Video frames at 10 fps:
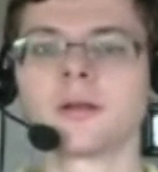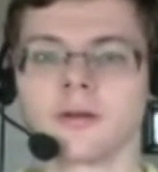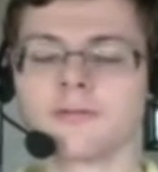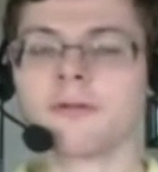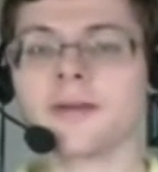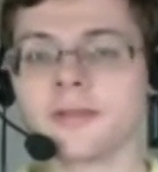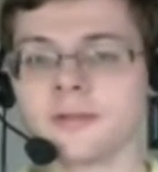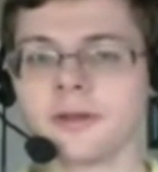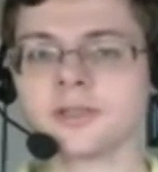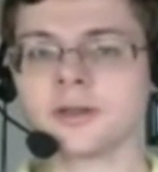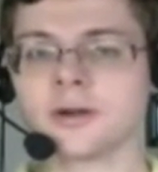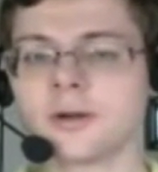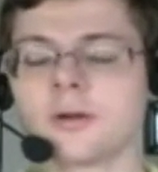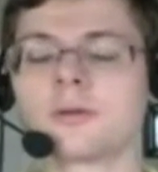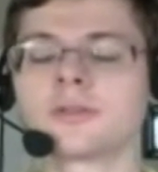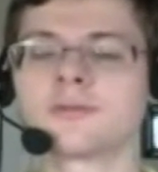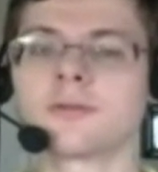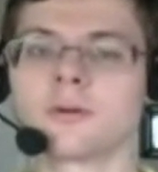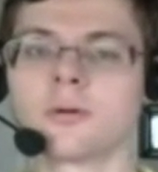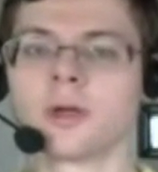refine and reach their goals
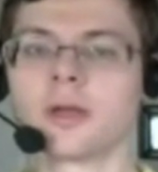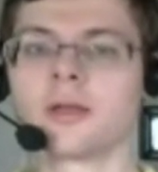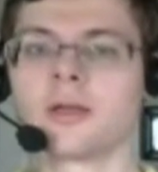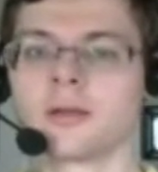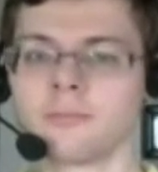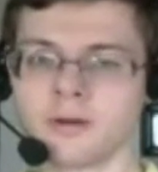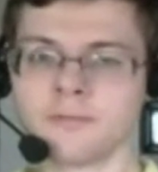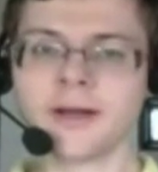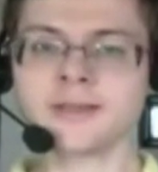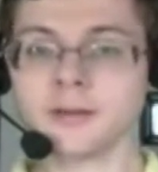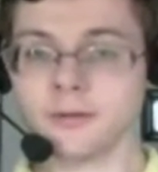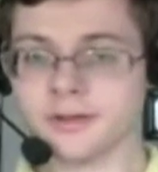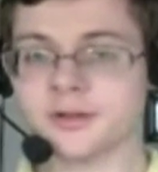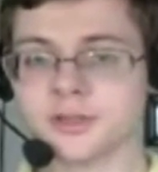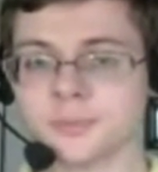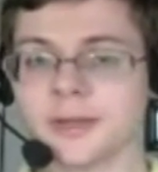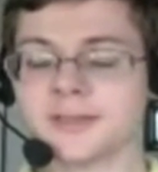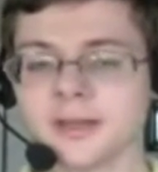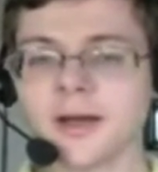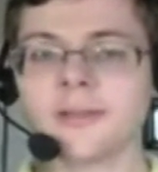through providing
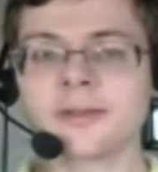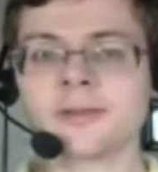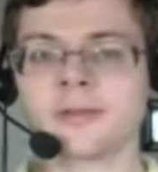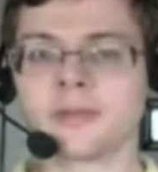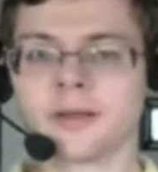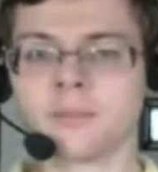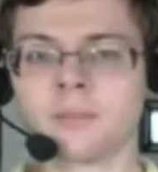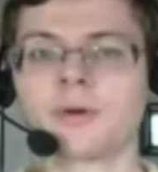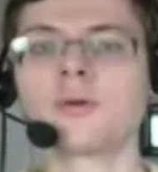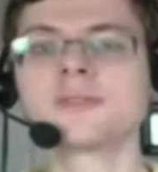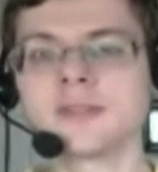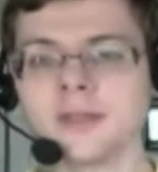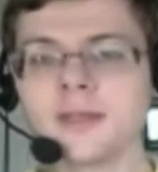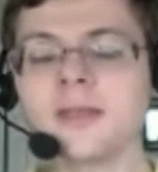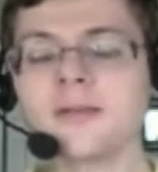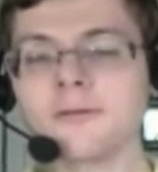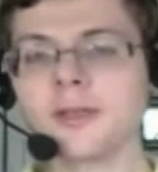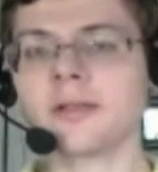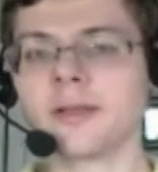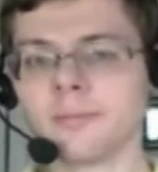research-based content that improves thinking,
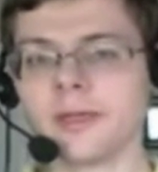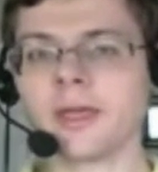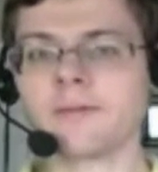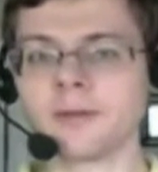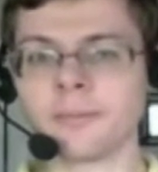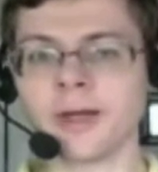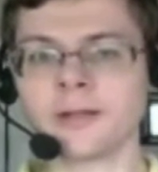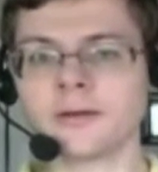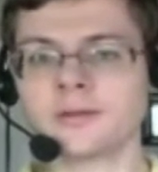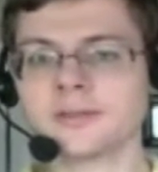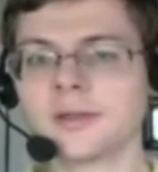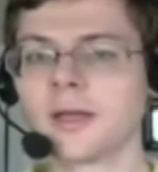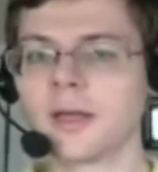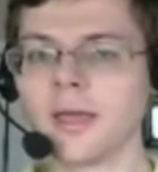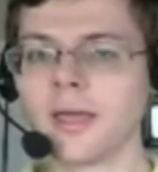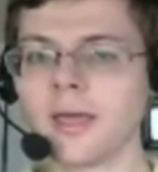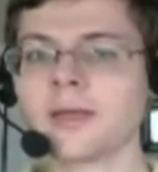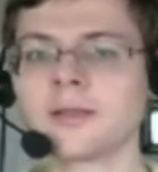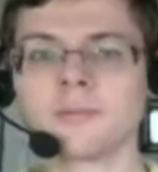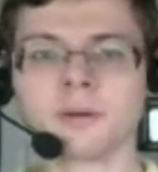feeling, and behavior patterns.
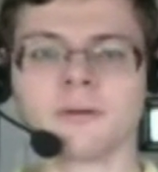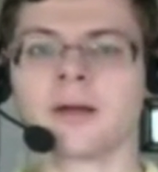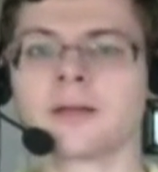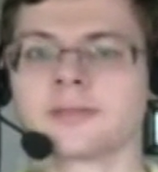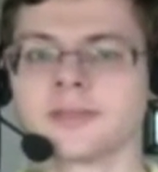And we provide